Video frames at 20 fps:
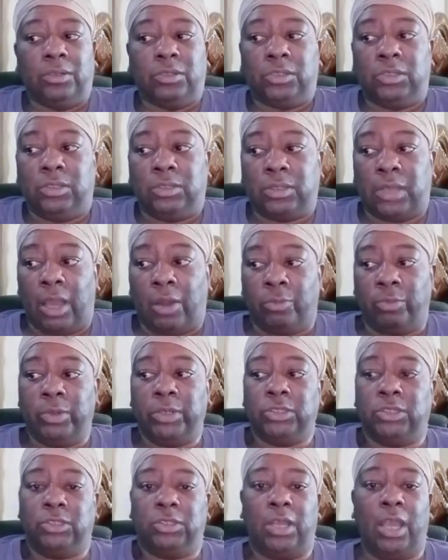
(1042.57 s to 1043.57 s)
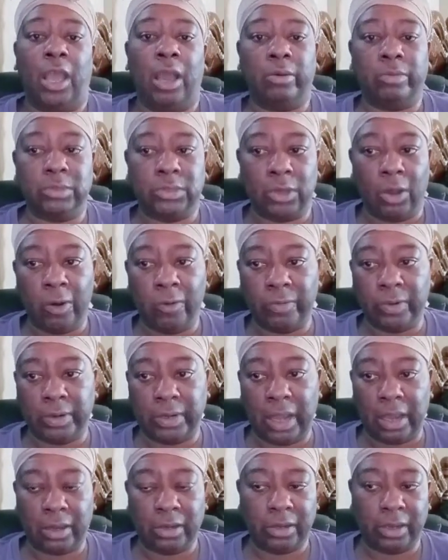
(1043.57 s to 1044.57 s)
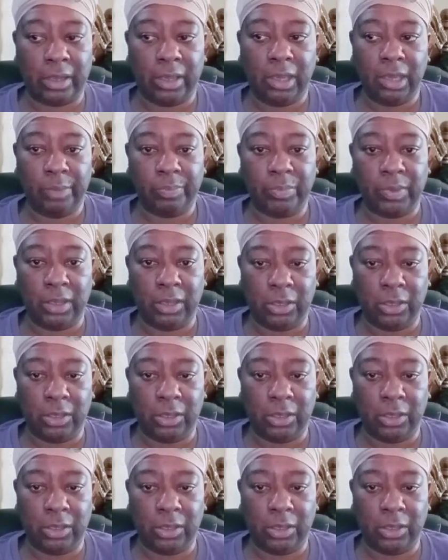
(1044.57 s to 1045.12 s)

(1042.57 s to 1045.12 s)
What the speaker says: She said, I wish I was over there and I could have helped